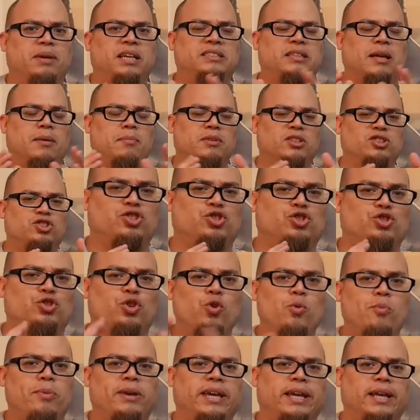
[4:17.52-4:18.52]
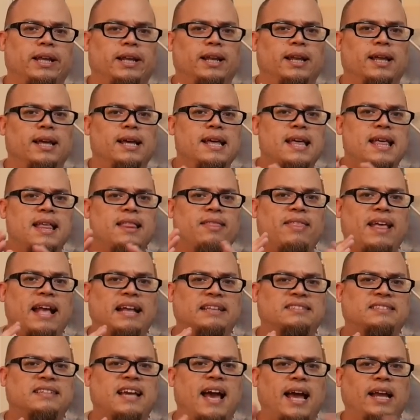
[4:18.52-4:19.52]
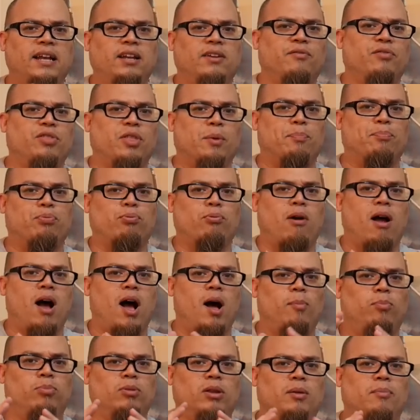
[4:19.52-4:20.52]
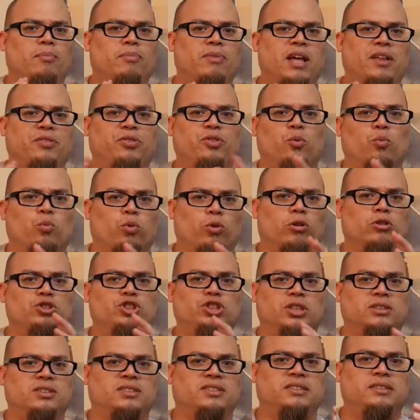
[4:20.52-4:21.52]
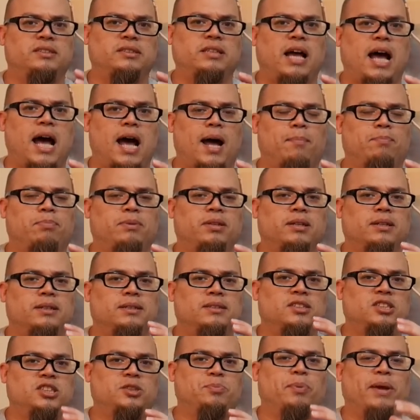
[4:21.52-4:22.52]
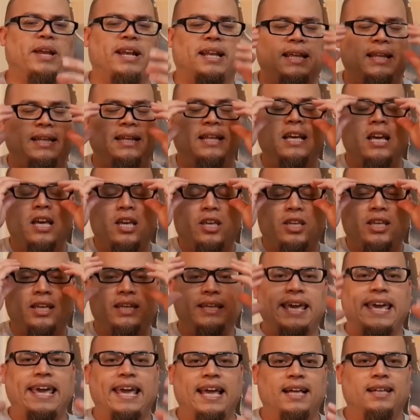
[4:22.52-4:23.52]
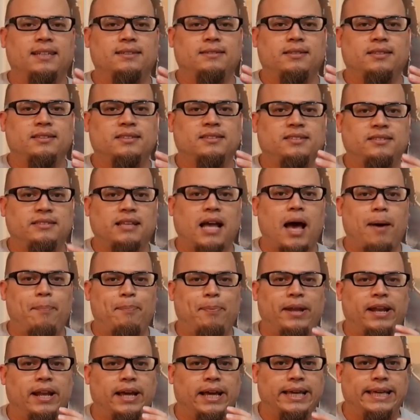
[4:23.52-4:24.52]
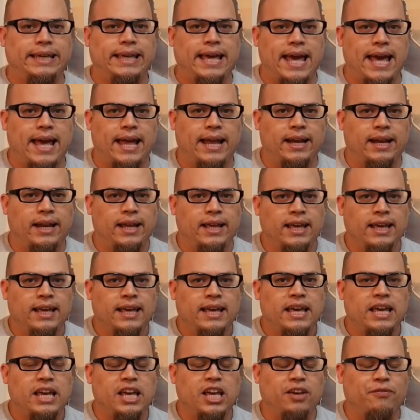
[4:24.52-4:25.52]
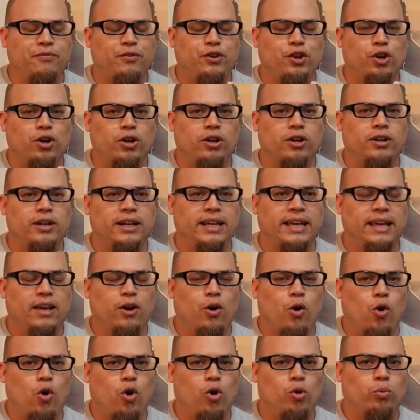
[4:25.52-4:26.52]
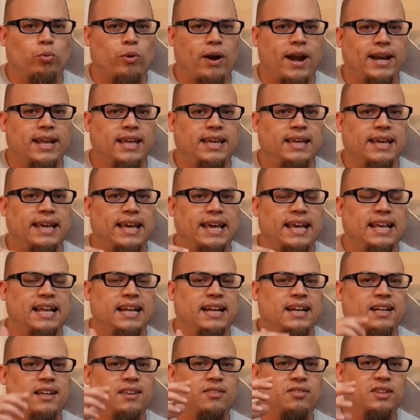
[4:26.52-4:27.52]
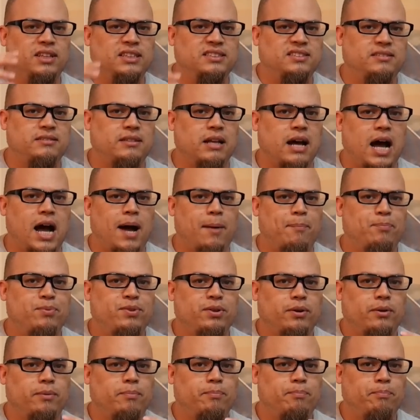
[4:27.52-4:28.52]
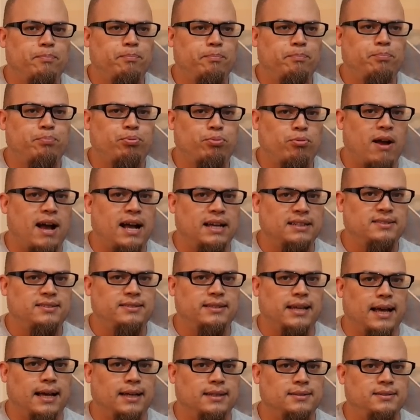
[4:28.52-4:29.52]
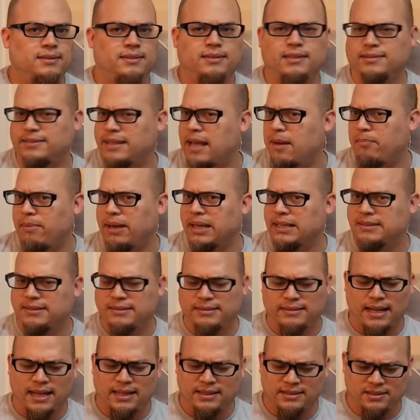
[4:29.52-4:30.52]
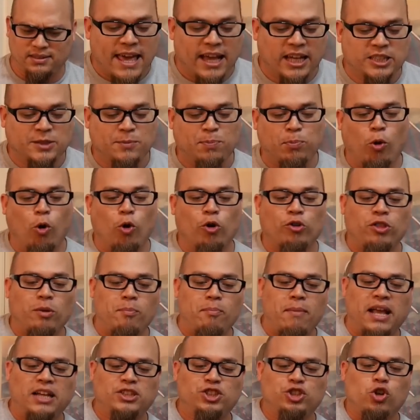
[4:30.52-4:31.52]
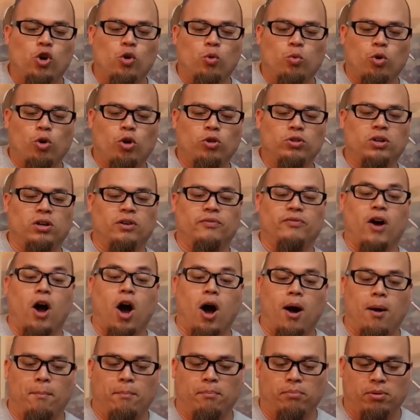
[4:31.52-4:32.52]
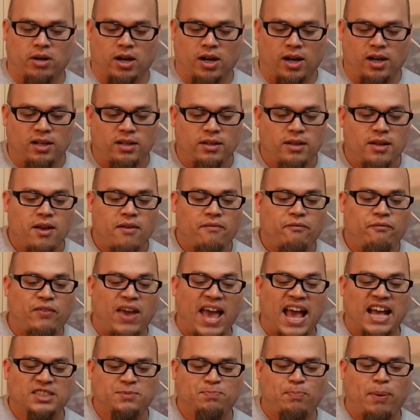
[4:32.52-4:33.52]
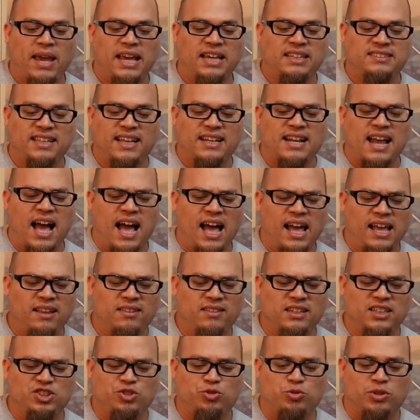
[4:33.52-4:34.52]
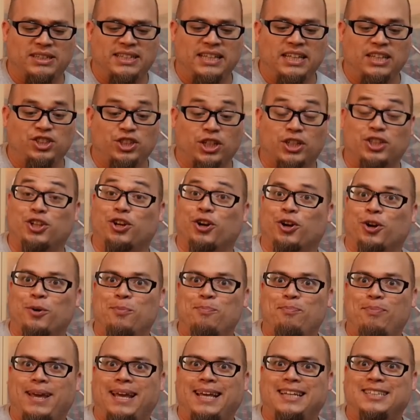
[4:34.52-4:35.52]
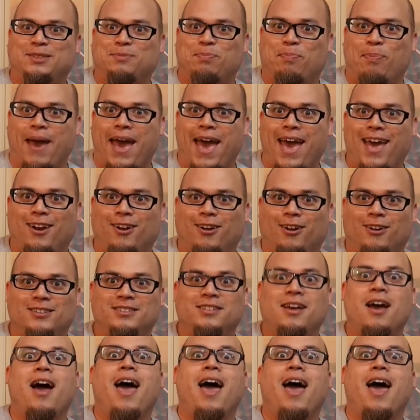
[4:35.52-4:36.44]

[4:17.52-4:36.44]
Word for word: because I'm assuming that's kind of the problem, that the world just stopped spinning. You can't stop it again if you're already in the stopped process. Does that make sense? Explore the magical world of Umbra. fast-paced and highly strategic turn-based battles.